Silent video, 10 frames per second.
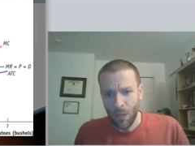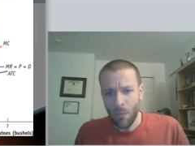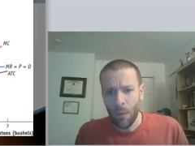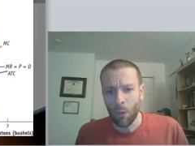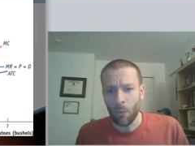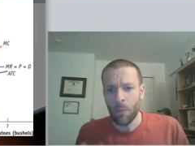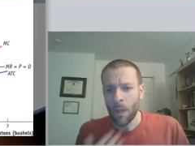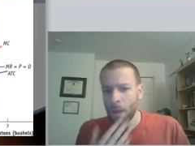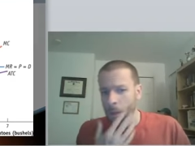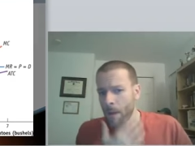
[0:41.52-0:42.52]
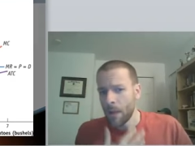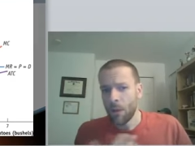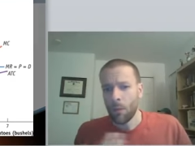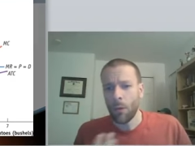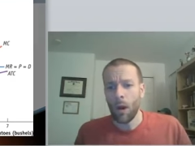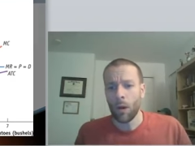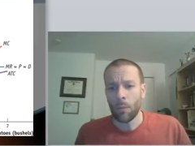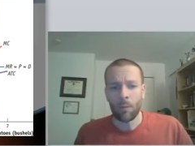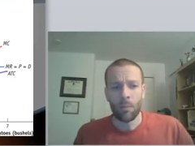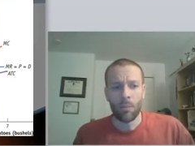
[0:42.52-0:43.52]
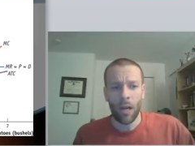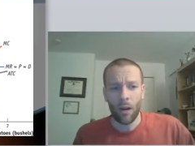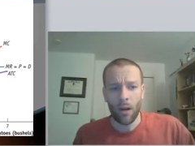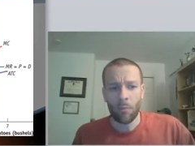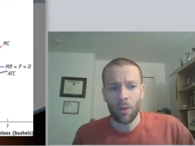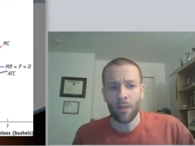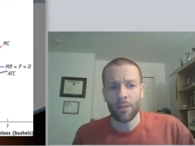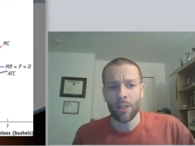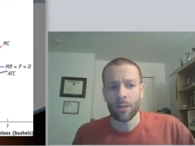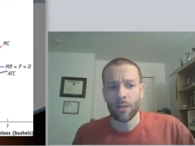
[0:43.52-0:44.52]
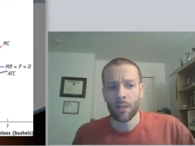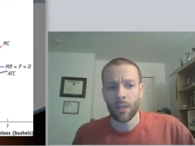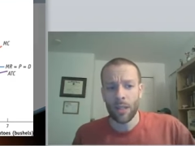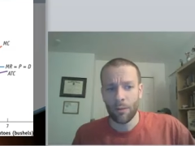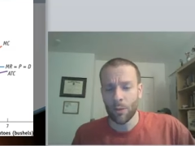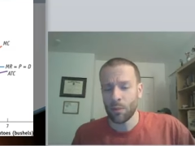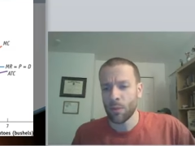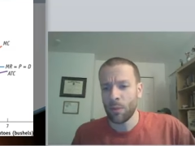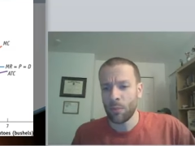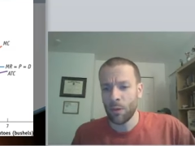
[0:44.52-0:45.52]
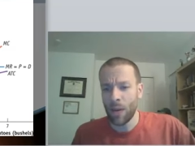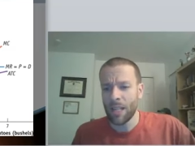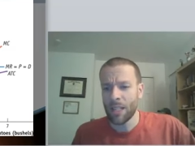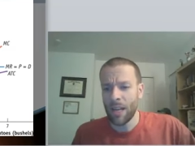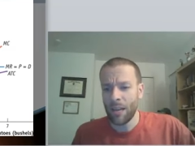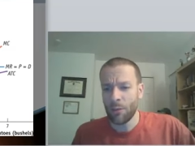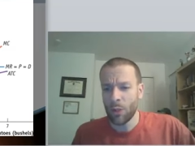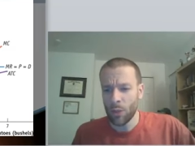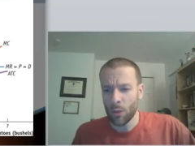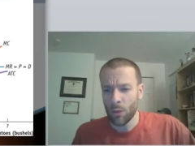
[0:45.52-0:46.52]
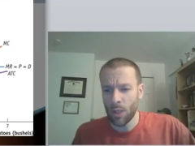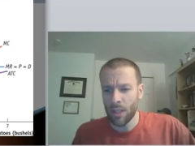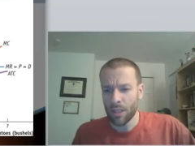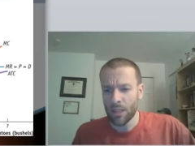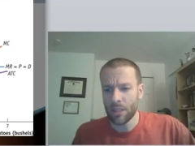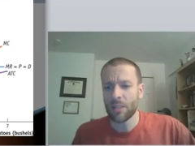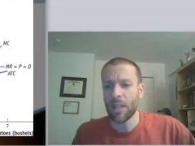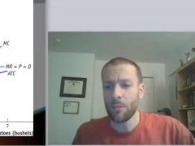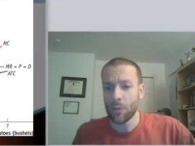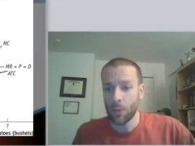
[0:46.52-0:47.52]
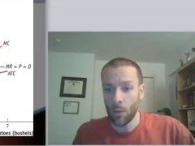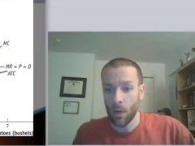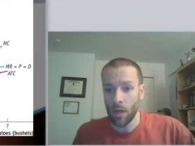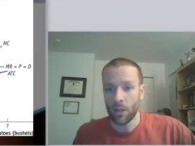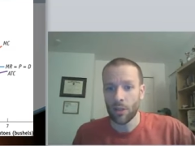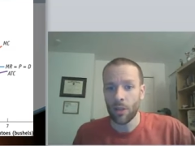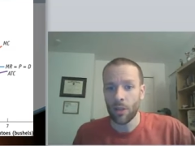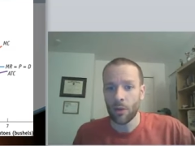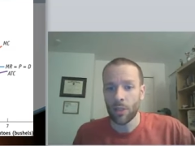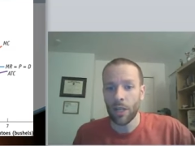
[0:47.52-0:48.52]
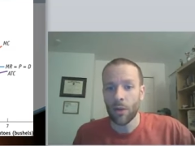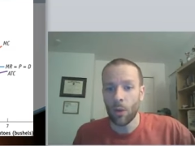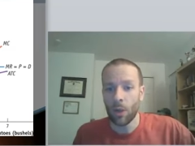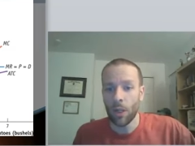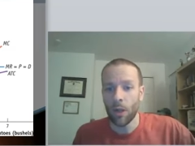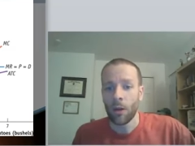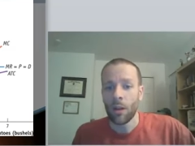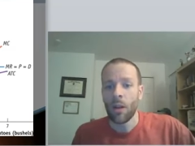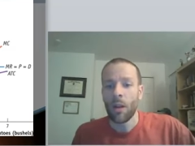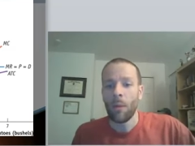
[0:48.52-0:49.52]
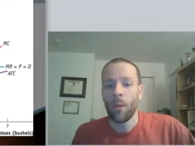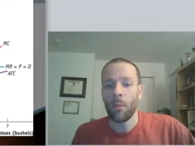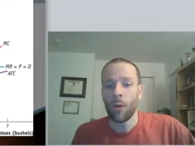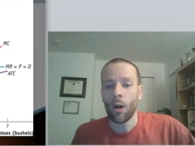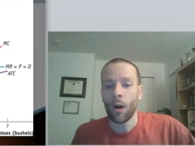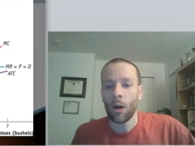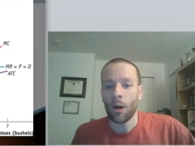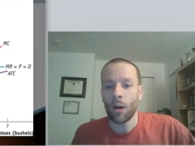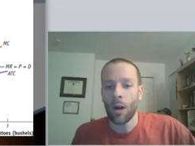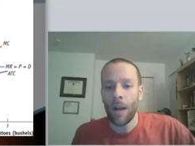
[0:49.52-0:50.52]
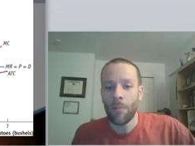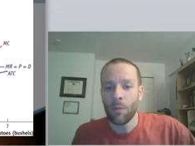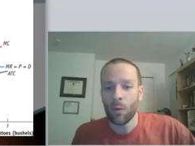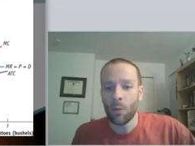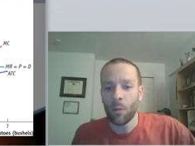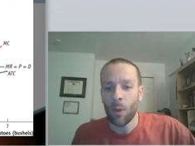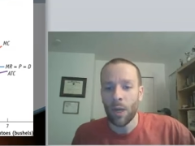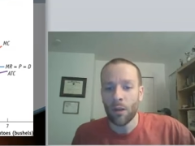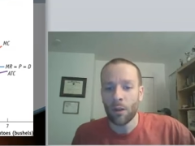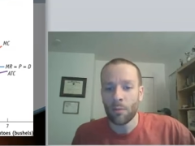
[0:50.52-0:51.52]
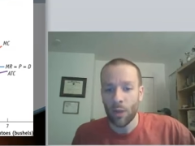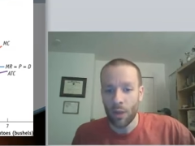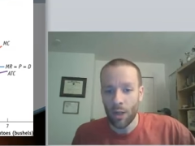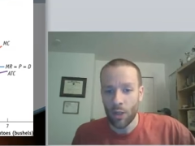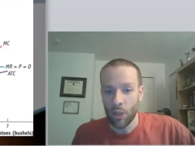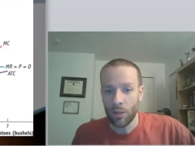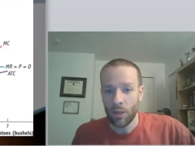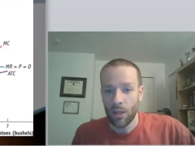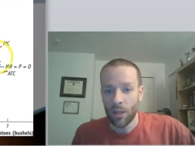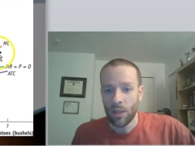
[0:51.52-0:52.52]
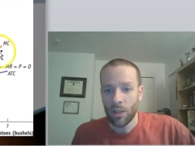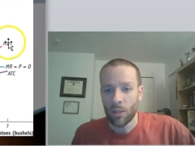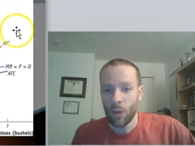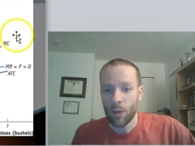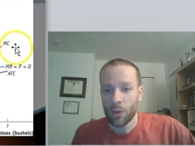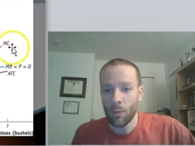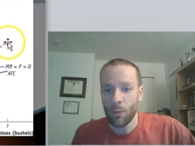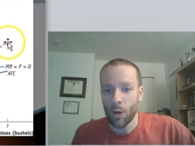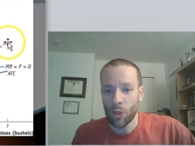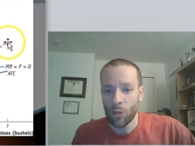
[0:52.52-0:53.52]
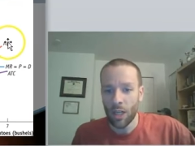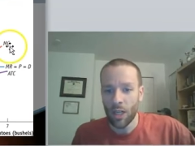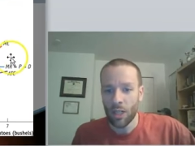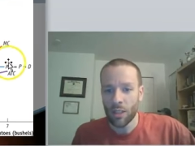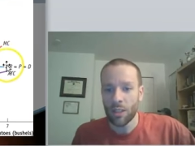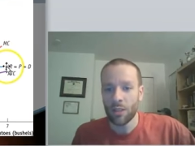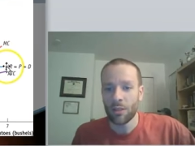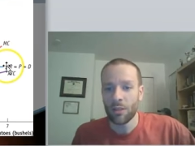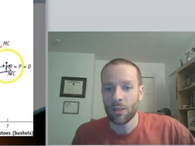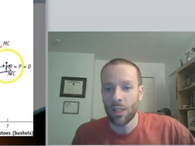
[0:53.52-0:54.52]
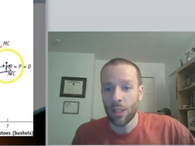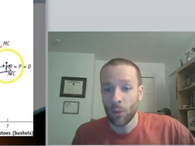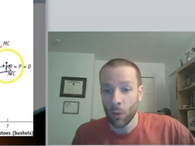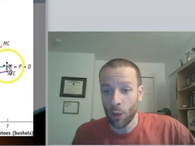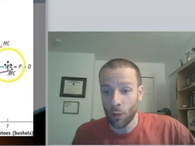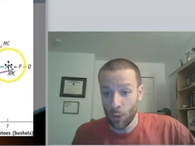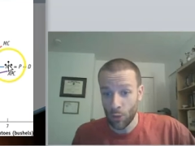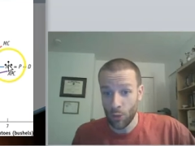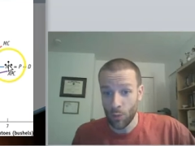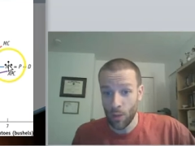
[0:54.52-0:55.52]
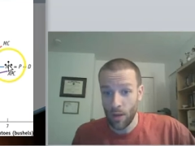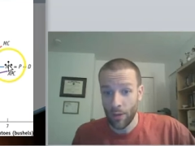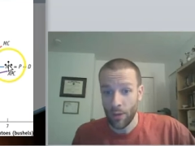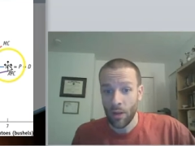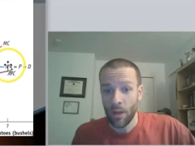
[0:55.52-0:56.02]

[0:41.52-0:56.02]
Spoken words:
remember, our area of profit is the difference between price and average total cost times the quantity. So take a look here. Remember, our optimal point of production is where does our marginal cost equal our marginal revenue.